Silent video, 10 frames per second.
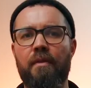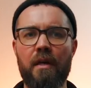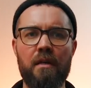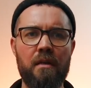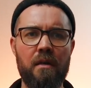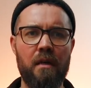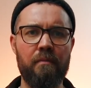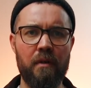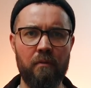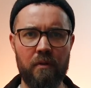Then I'm
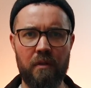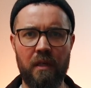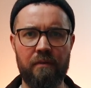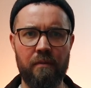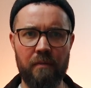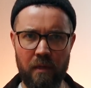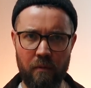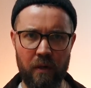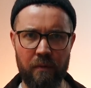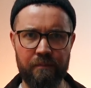going to want to have some
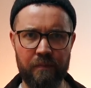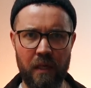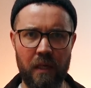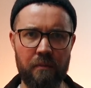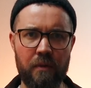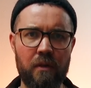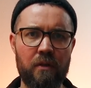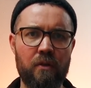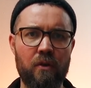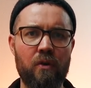knitwear. And I'm going to
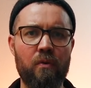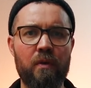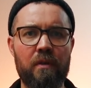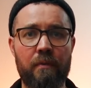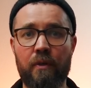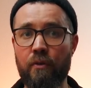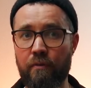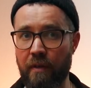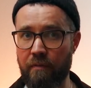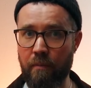go with my new
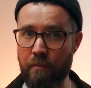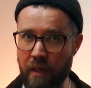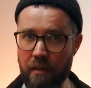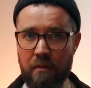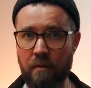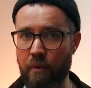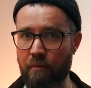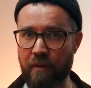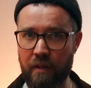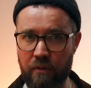favorite brand, the
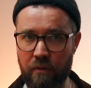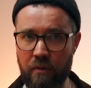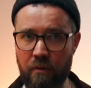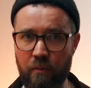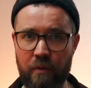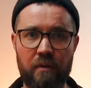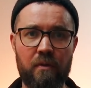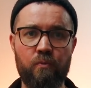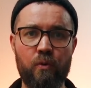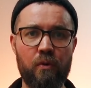Bonne Facture, with
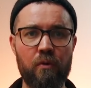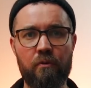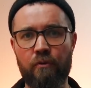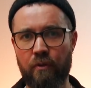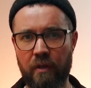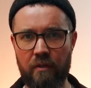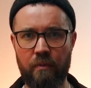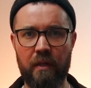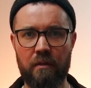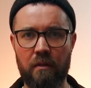this wool crewneck
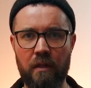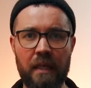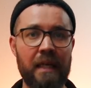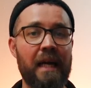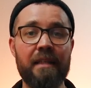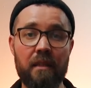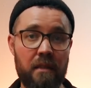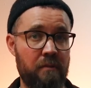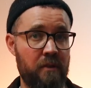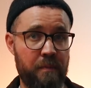sweater. It does
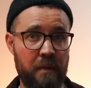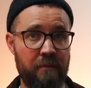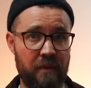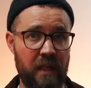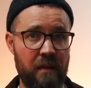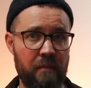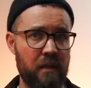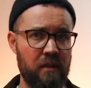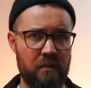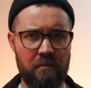have a specific name, I
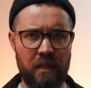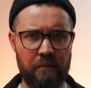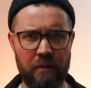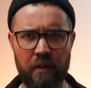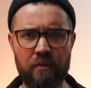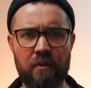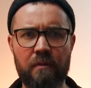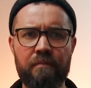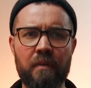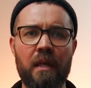just can't pronounce
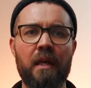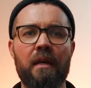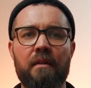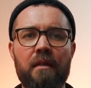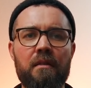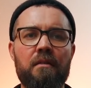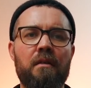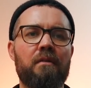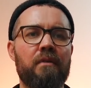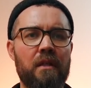it. This,
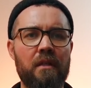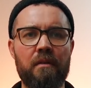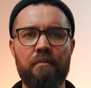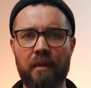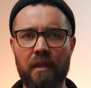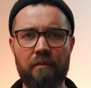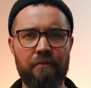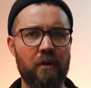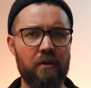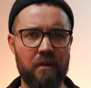I really believe,
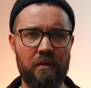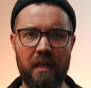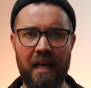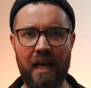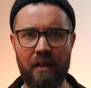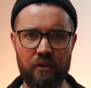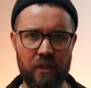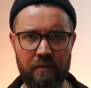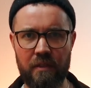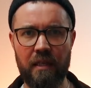falls into the high
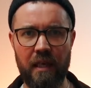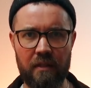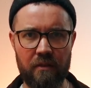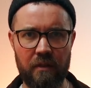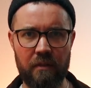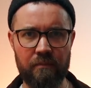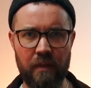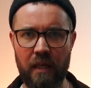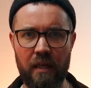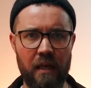longevity category.
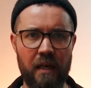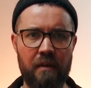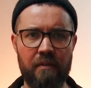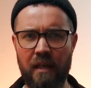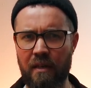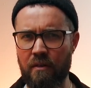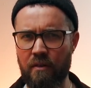I have an iron